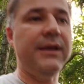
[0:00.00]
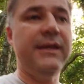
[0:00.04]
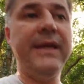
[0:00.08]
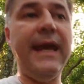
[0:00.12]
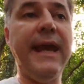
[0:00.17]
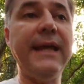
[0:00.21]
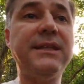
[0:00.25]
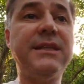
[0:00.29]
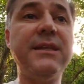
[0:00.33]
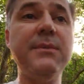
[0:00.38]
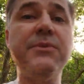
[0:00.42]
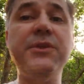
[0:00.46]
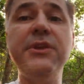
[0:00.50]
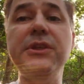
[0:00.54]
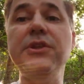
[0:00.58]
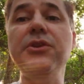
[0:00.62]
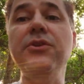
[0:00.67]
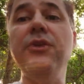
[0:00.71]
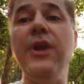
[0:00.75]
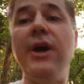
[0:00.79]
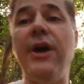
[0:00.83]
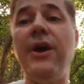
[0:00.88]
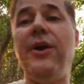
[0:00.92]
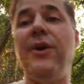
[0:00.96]
Get something
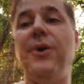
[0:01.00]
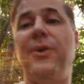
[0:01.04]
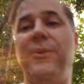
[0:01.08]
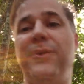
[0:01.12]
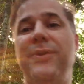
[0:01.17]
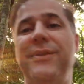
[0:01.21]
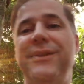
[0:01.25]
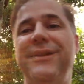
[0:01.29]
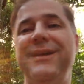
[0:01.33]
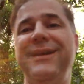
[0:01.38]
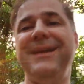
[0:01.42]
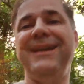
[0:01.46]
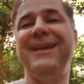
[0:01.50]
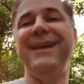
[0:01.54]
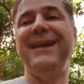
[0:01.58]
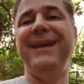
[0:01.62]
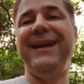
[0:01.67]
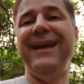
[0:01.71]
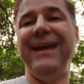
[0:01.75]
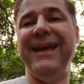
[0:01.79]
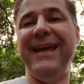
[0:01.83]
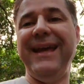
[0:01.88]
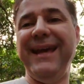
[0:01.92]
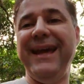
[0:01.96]

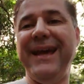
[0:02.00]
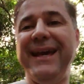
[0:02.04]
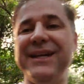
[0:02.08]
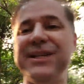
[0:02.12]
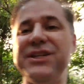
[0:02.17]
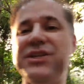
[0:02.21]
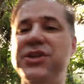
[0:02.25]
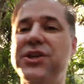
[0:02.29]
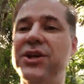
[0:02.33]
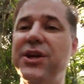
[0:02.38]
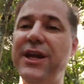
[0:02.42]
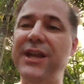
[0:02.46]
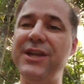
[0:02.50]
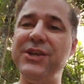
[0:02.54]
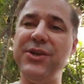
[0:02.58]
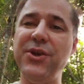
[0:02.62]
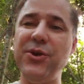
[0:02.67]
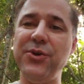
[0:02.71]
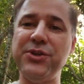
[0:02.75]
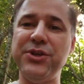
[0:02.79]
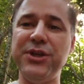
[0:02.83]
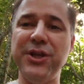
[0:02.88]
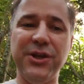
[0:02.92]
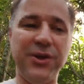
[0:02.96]
and
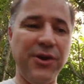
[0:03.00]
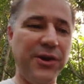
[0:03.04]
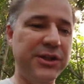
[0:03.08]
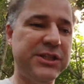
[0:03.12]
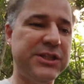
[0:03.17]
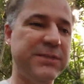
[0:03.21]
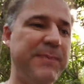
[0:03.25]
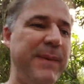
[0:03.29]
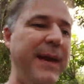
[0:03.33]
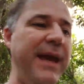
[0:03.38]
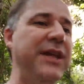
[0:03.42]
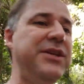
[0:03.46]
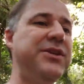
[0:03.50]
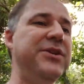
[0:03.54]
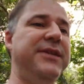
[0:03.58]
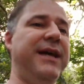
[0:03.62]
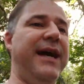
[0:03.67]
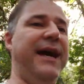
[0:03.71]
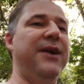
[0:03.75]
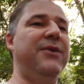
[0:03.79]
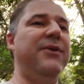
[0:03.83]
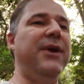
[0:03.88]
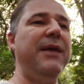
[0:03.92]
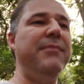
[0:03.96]
go explain to
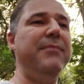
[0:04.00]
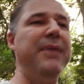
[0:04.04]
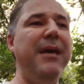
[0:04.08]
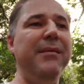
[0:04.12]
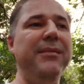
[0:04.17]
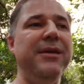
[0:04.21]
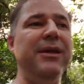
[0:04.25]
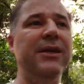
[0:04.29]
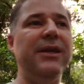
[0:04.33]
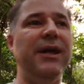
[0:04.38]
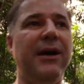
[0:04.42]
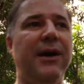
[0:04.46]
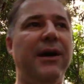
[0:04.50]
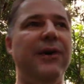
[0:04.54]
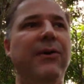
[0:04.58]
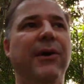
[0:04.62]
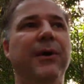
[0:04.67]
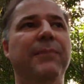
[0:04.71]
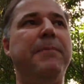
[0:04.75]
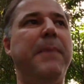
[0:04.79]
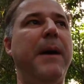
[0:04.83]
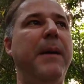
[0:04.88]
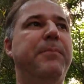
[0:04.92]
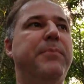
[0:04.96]
that, right? Maybe
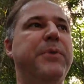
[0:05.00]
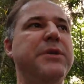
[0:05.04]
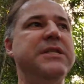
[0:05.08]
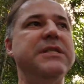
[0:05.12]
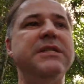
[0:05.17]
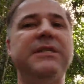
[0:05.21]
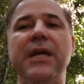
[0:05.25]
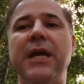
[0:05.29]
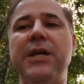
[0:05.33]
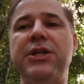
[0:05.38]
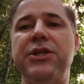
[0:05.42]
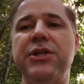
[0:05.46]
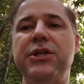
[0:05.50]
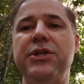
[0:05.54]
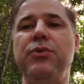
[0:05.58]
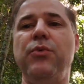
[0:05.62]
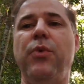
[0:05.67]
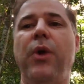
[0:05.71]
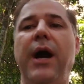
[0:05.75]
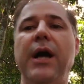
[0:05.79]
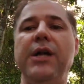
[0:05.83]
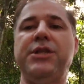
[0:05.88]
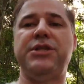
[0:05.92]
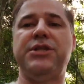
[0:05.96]
a presentation
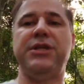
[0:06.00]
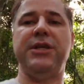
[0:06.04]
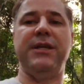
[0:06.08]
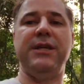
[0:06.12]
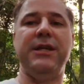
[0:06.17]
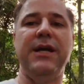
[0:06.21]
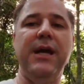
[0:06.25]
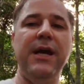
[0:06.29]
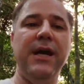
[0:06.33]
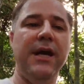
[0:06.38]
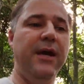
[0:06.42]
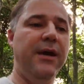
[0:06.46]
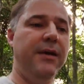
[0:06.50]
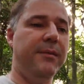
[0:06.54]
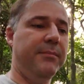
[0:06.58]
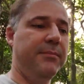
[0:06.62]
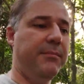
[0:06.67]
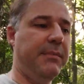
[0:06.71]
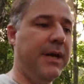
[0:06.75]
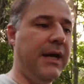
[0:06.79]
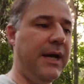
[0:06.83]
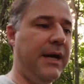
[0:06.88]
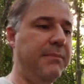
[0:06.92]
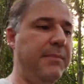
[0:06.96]
you watch it,
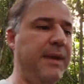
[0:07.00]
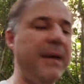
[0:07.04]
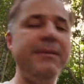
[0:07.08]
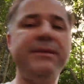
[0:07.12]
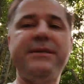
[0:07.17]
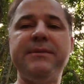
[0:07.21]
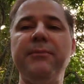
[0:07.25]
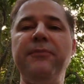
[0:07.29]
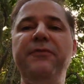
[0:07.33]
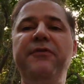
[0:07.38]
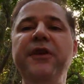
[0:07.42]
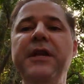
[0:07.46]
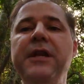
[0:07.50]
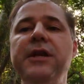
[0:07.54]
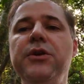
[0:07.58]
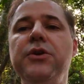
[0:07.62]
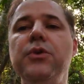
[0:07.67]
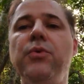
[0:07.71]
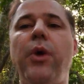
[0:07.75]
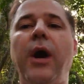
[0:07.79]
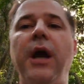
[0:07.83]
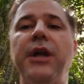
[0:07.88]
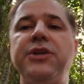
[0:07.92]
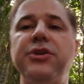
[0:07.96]
maybe some video
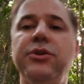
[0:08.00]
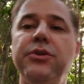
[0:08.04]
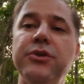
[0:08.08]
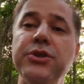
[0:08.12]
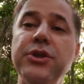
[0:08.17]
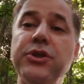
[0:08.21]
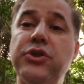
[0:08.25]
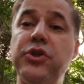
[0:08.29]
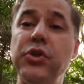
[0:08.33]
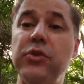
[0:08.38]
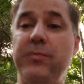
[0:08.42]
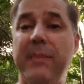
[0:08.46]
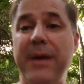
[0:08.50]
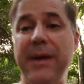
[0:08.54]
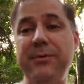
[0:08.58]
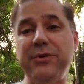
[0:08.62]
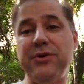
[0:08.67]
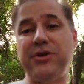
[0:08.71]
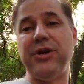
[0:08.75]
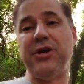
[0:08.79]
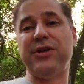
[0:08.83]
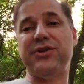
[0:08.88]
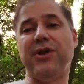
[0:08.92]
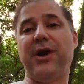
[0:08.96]
you watch it on YouTube. Maybe
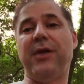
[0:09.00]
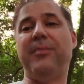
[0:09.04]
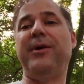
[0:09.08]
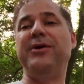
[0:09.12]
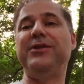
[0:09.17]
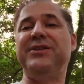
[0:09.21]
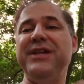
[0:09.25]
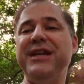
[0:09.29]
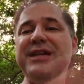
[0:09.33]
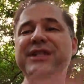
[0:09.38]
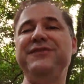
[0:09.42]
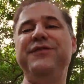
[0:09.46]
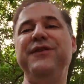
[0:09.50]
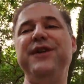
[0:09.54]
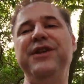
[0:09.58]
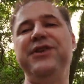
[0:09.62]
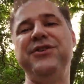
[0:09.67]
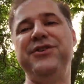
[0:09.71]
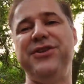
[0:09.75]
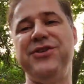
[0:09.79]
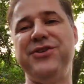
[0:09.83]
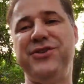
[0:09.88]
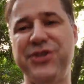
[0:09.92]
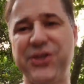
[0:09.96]
you're going to talk about this
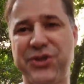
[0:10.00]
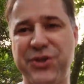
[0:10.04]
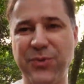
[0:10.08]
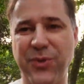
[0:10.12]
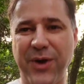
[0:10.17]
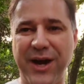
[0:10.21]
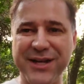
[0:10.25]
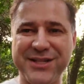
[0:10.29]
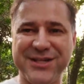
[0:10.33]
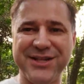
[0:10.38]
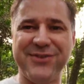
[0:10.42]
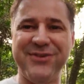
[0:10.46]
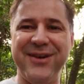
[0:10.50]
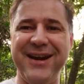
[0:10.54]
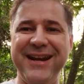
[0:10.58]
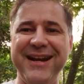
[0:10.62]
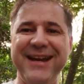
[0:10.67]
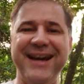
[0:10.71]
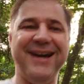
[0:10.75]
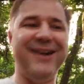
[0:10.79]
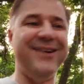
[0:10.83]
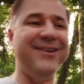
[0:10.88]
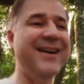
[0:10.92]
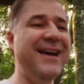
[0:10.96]
video that you just watch it right
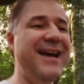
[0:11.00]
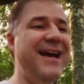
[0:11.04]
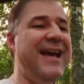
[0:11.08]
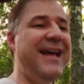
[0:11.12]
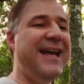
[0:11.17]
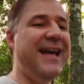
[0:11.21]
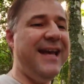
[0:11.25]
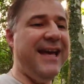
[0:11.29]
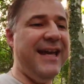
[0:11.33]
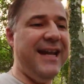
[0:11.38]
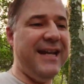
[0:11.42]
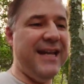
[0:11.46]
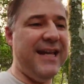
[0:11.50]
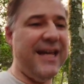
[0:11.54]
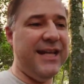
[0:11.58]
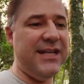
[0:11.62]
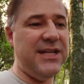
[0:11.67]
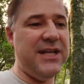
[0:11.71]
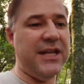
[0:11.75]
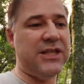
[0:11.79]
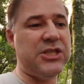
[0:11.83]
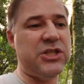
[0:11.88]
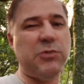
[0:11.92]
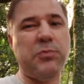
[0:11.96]
now, and
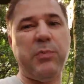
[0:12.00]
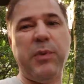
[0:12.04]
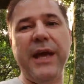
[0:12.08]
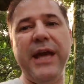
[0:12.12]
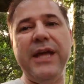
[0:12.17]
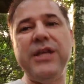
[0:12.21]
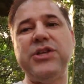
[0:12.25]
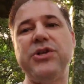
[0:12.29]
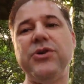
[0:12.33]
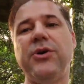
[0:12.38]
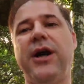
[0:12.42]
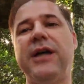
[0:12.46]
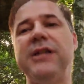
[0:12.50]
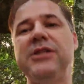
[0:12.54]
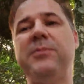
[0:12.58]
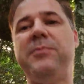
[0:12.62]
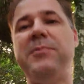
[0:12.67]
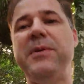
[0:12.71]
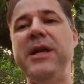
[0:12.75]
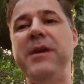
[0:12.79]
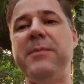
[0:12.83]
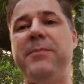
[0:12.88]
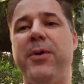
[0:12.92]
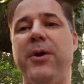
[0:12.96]
explain to other
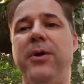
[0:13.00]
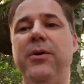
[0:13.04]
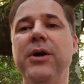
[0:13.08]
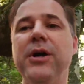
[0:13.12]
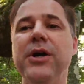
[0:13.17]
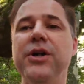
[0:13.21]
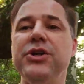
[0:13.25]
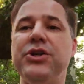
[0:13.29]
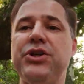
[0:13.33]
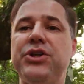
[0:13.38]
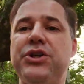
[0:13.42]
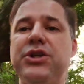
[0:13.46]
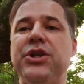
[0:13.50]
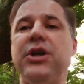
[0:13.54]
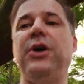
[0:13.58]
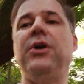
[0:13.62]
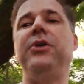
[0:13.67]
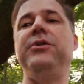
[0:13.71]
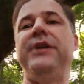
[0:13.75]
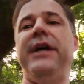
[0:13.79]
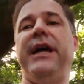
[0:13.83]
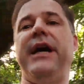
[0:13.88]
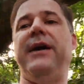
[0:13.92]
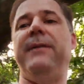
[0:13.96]
people,
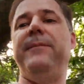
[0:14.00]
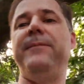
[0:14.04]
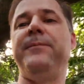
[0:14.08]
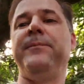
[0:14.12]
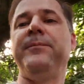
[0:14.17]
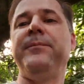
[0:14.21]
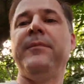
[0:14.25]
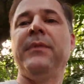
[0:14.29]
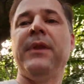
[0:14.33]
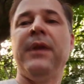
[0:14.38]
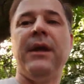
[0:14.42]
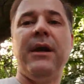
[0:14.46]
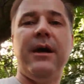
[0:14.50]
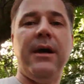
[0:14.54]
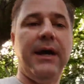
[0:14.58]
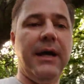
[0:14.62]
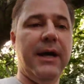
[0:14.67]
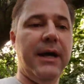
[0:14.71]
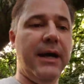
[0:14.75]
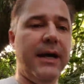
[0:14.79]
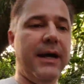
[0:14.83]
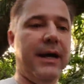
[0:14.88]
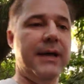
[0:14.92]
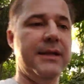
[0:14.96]
show them
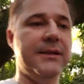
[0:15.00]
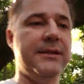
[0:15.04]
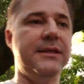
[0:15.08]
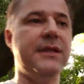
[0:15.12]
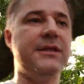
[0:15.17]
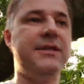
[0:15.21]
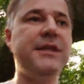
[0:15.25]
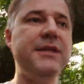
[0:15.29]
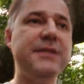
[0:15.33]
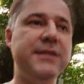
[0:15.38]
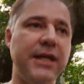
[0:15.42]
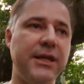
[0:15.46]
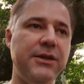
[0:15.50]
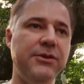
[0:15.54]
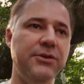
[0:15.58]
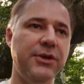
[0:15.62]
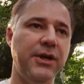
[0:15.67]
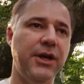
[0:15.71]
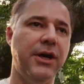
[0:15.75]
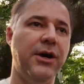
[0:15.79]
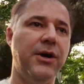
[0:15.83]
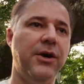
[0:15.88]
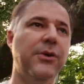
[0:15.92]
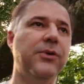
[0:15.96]
the things that you
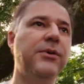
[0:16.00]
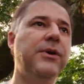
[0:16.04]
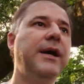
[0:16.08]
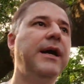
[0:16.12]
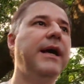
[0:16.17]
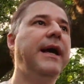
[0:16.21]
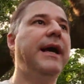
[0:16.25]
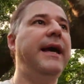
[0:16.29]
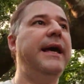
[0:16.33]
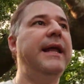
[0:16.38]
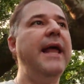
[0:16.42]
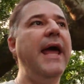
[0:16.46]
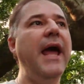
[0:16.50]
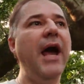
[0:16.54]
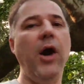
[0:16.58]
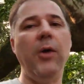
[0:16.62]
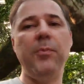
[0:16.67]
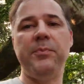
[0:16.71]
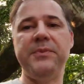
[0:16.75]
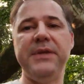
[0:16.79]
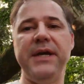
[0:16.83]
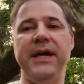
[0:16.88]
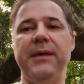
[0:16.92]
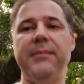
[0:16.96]
know, and
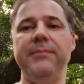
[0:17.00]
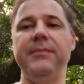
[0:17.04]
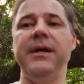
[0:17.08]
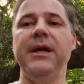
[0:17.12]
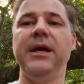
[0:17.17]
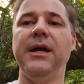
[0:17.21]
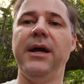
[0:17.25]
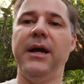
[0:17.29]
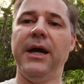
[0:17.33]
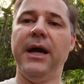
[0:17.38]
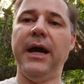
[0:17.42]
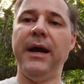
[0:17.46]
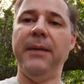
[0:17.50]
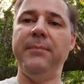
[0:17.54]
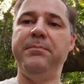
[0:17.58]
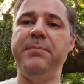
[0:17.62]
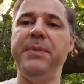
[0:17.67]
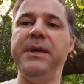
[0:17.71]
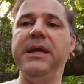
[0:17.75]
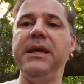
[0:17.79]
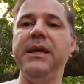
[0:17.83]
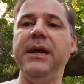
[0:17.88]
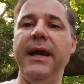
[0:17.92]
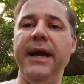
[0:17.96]
help them
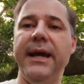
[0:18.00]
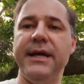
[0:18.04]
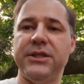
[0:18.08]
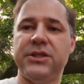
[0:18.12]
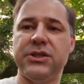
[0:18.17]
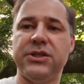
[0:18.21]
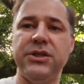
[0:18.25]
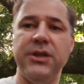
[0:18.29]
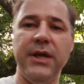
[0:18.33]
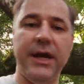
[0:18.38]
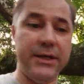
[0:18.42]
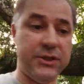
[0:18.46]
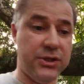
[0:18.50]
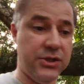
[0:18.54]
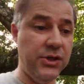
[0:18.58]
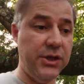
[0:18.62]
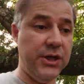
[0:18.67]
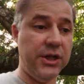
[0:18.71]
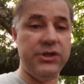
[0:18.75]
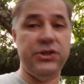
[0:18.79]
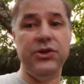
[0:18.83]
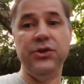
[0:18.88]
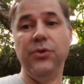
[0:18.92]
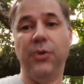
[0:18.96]
be as
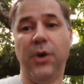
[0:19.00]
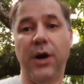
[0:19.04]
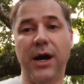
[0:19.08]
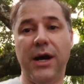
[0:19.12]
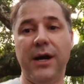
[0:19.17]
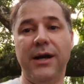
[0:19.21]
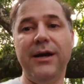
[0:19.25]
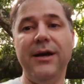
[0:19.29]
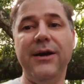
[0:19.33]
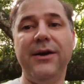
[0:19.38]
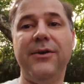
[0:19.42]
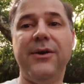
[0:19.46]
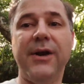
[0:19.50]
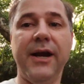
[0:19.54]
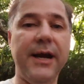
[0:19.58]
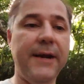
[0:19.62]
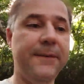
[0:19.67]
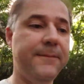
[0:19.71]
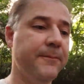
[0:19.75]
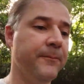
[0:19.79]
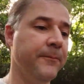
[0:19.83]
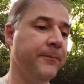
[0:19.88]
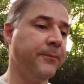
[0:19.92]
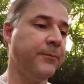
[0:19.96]
good as you are,
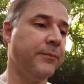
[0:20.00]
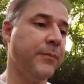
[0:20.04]
right?